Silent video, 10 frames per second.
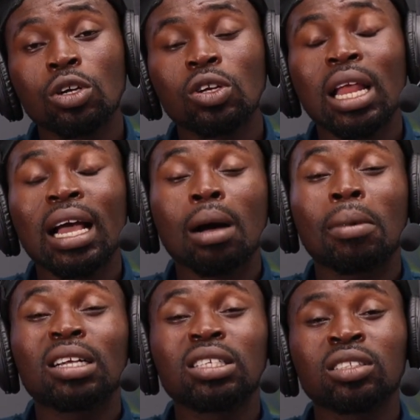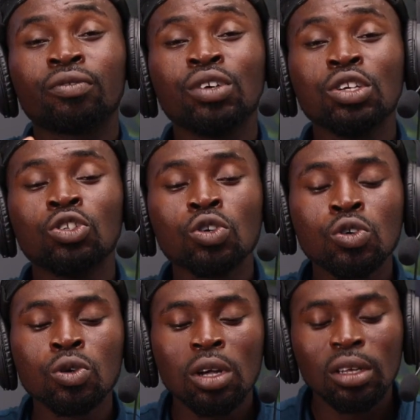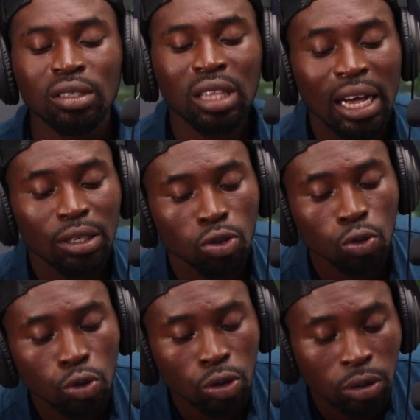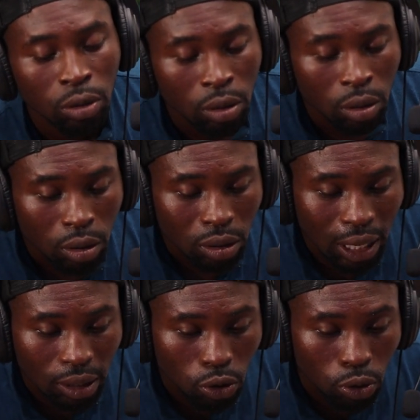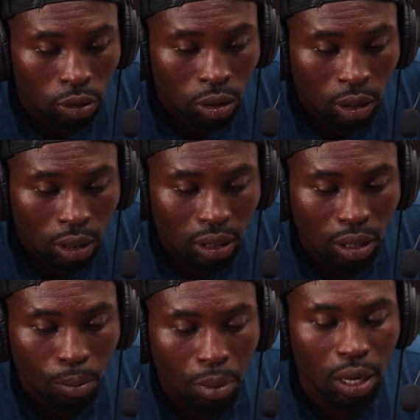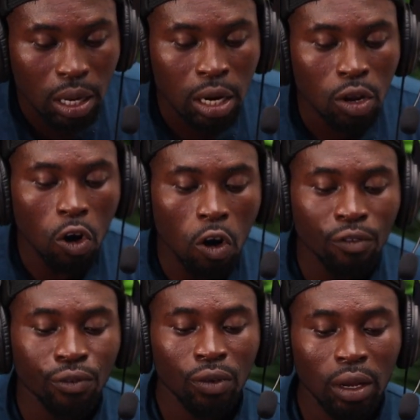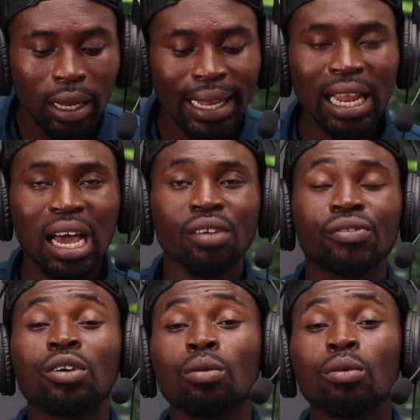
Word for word: What do you like about this video titled The Meaning of Life,